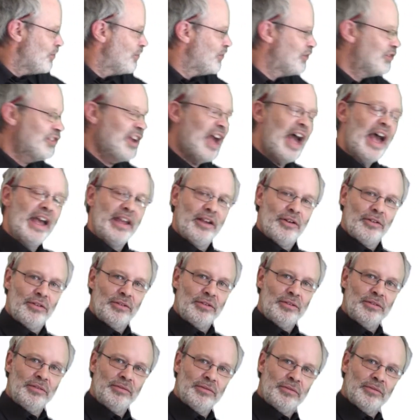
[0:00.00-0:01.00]

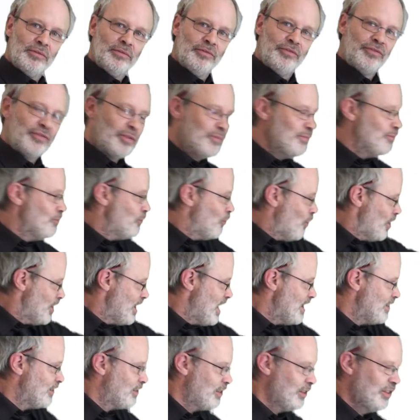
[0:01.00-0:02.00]
scale from one
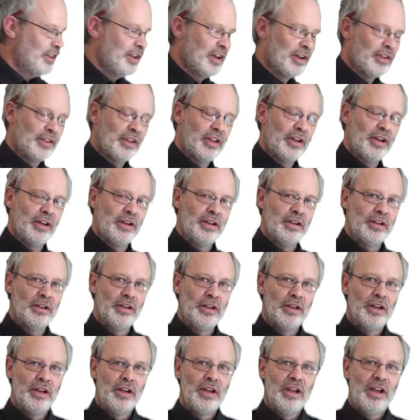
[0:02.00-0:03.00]
end to the other
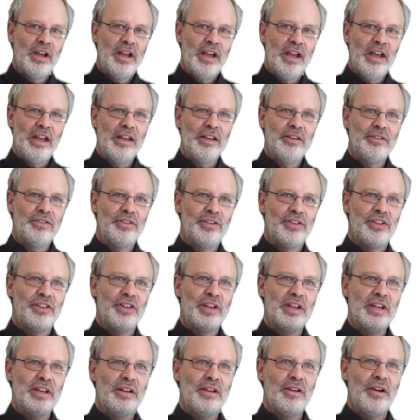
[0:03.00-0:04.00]
is
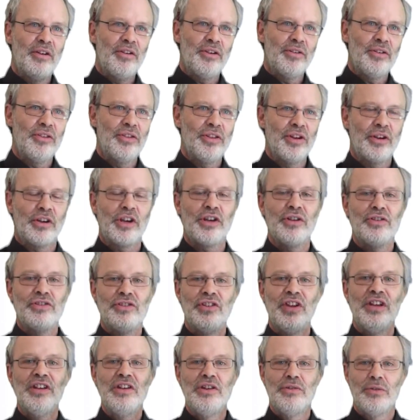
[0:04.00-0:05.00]
the
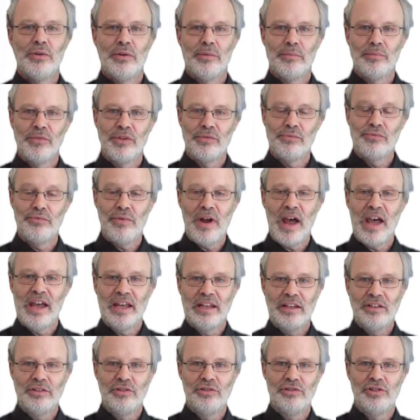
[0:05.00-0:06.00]
continuum, the
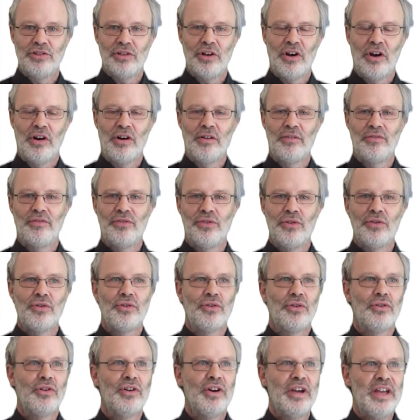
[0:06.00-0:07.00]
range of
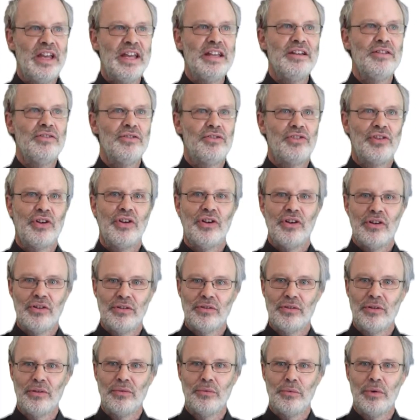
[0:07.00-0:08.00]
your
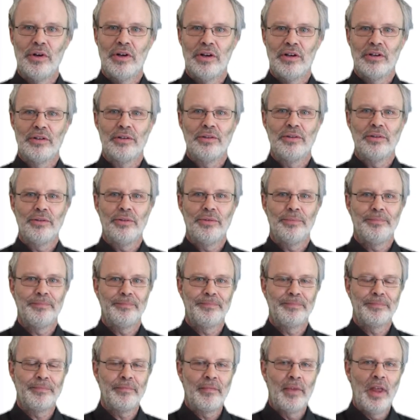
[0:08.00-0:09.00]
internal world.
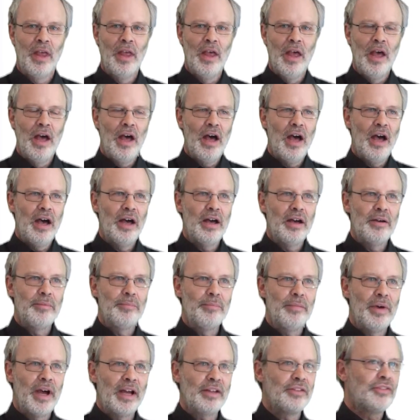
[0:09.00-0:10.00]

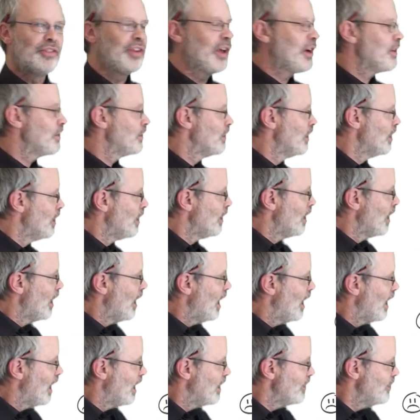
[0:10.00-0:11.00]
And so
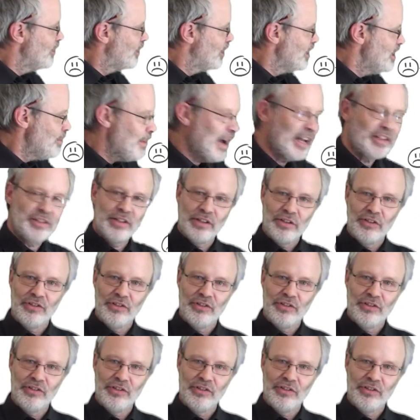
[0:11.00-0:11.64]
you can imagine